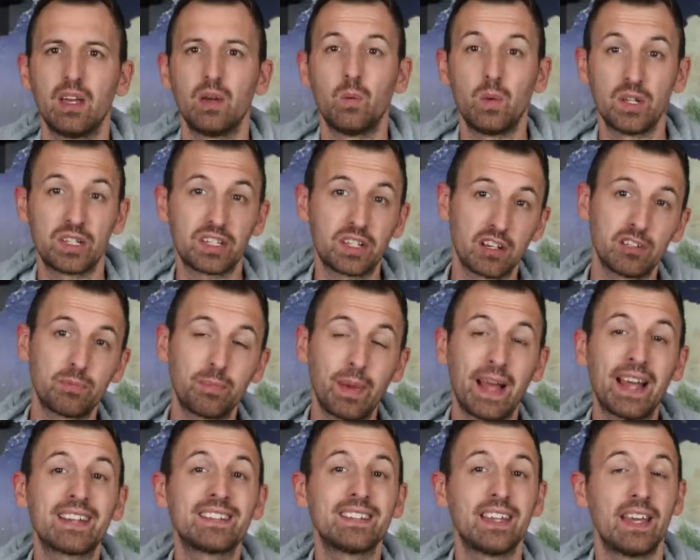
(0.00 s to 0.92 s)
Which goes
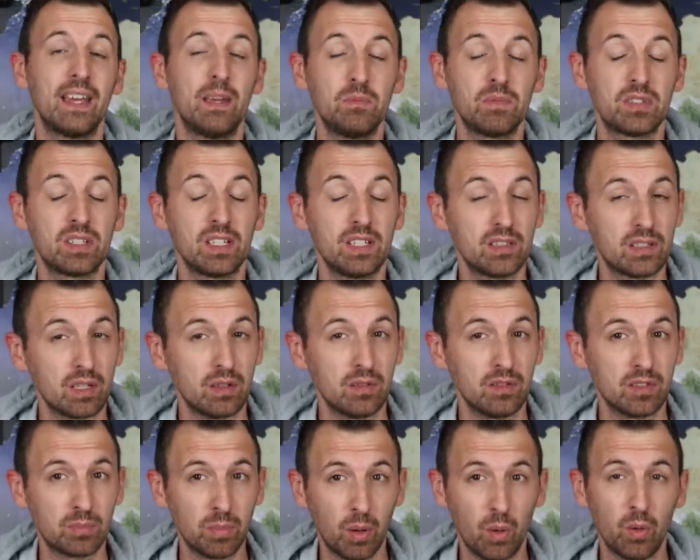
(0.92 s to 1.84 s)
back to MC
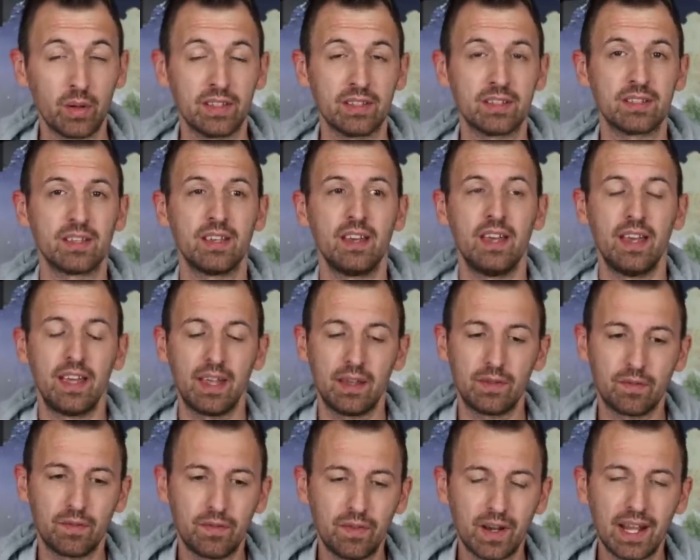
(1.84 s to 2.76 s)
Toon's point.
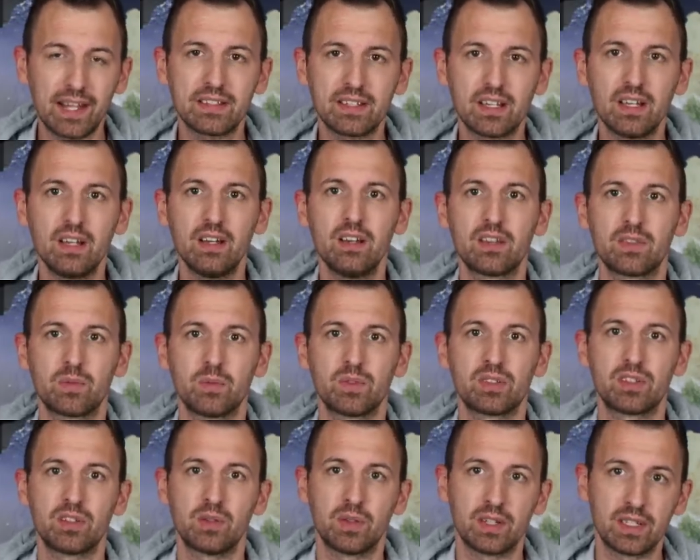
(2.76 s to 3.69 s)
If flat Earth
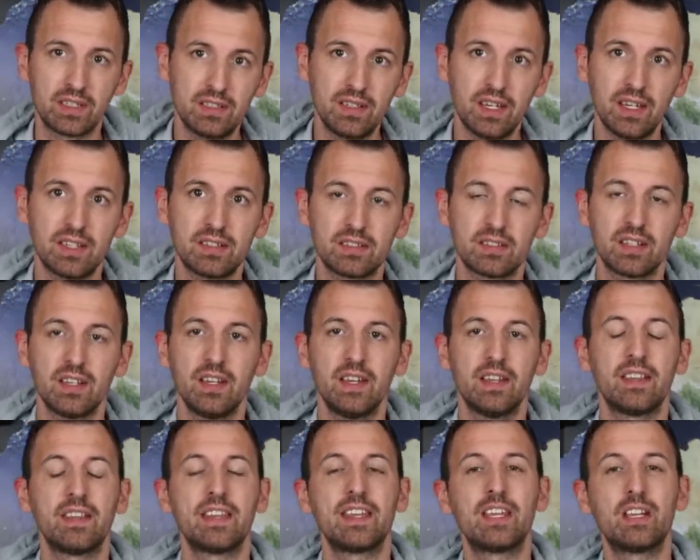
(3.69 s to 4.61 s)
was to exist,
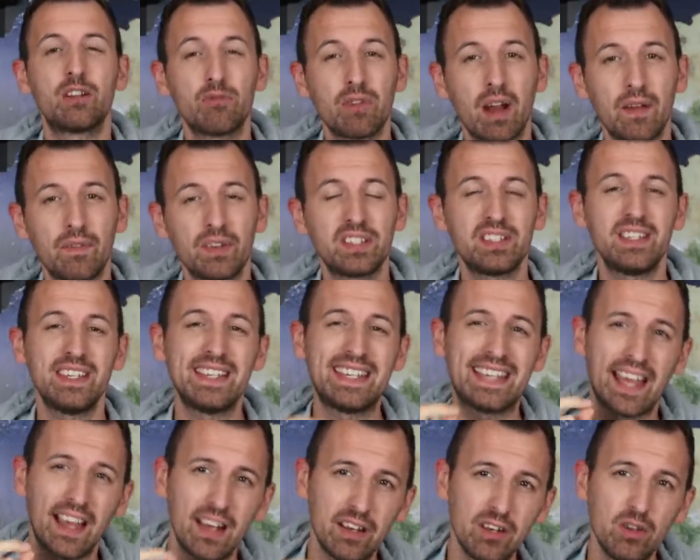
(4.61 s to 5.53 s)
then gravity
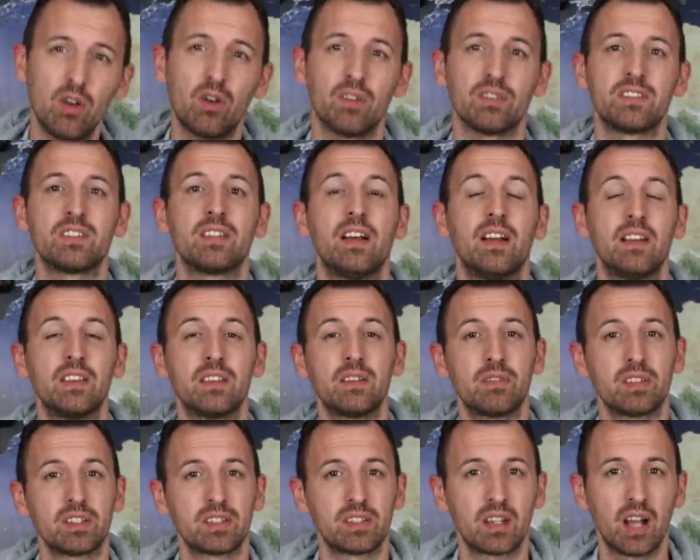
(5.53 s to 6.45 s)
cannot
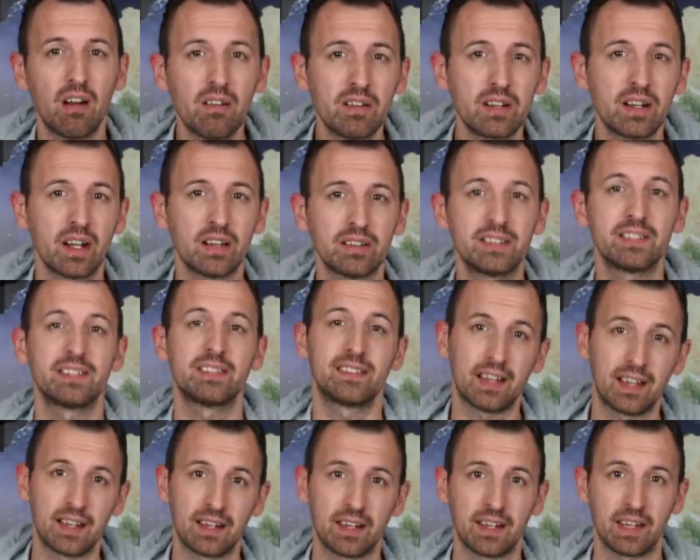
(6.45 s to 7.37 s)
under its current
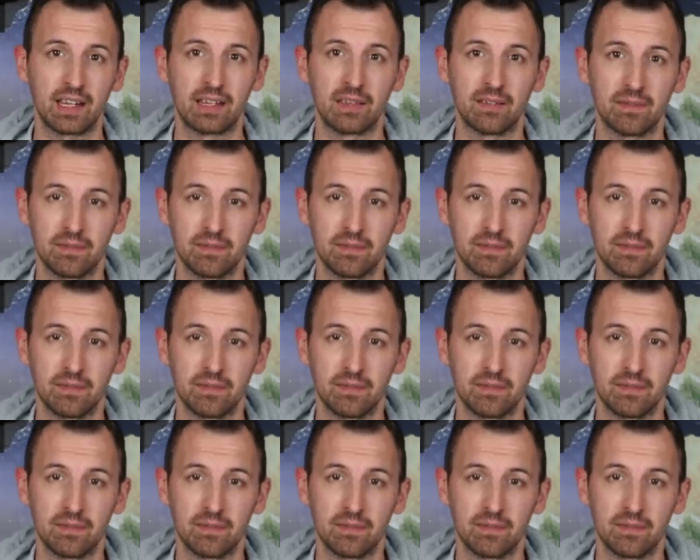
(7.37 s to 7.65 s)
understanding.